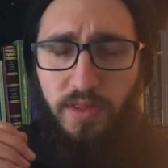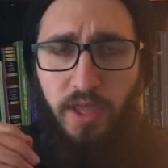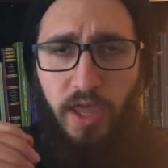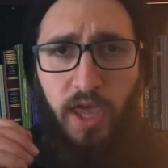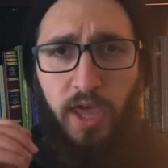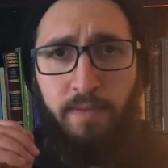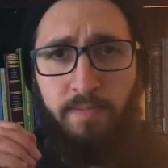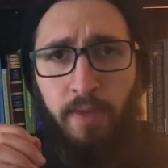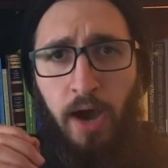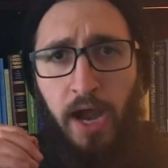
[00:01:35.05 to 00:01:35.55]

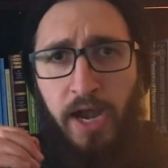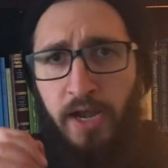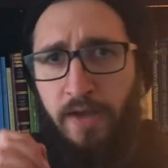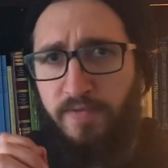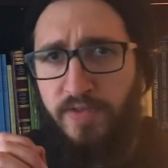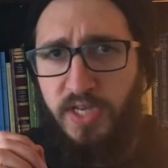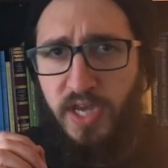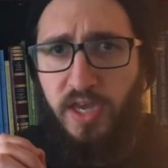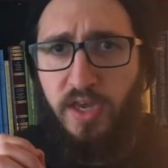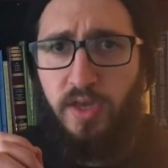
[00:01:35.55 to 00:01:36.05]
It might have
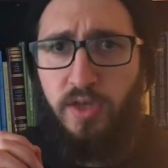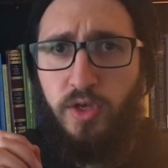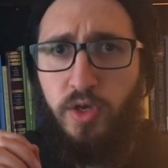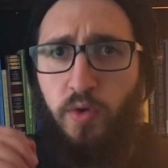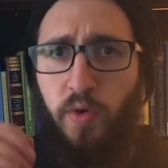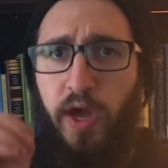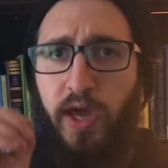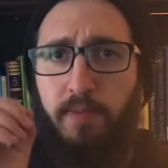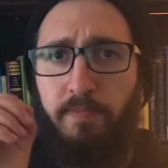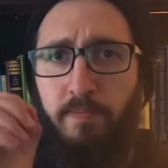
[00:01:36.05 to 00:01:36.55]
taken
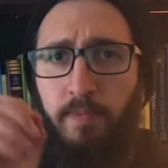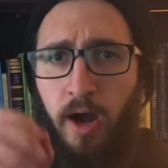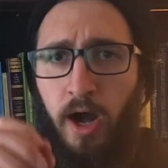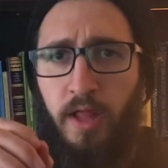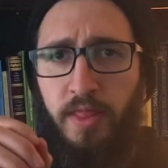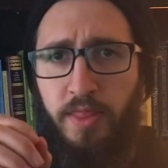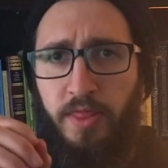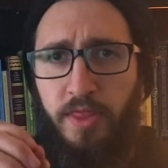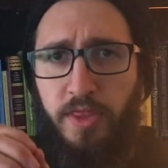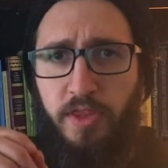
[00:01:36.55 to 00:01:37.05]
you a
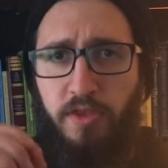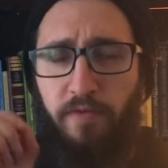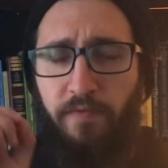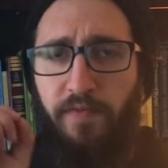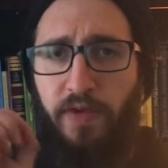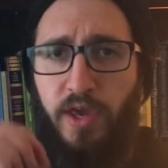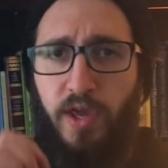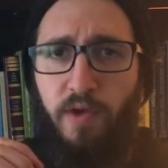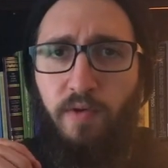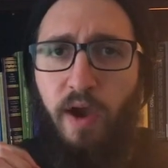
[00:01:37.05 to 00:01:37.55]
month to
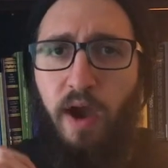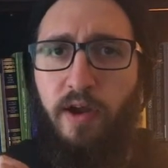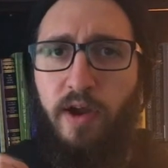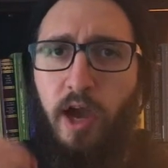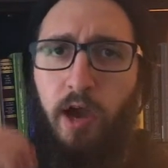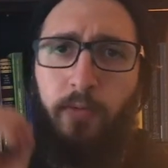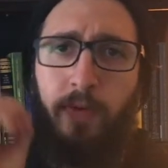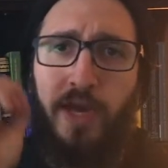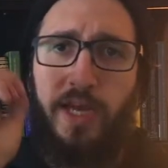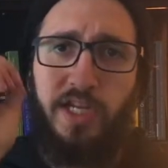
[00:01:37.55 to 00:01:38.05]
figure out
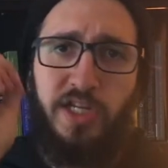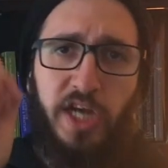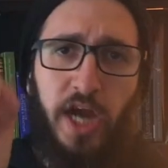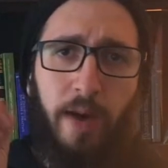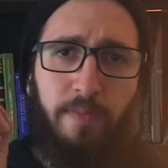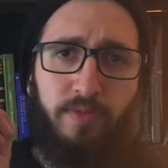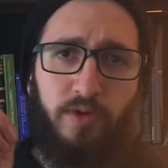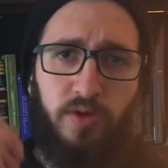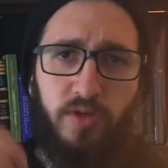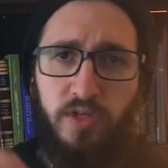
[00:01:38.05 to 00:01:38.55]
how many
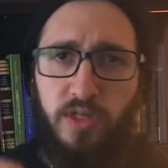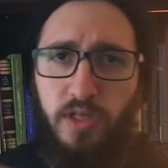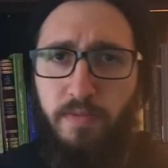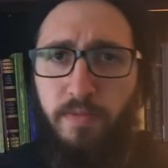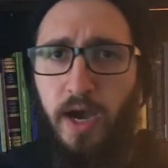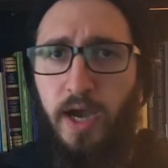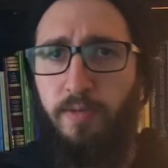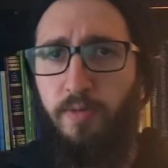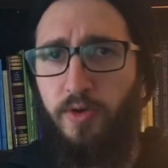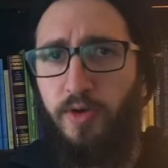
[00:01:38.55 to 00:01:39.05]
chapters of the
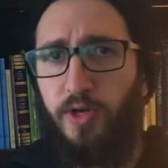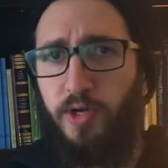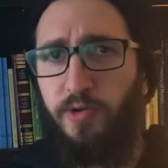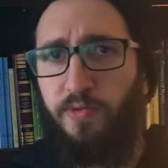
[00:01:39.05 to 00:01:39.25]
Bible you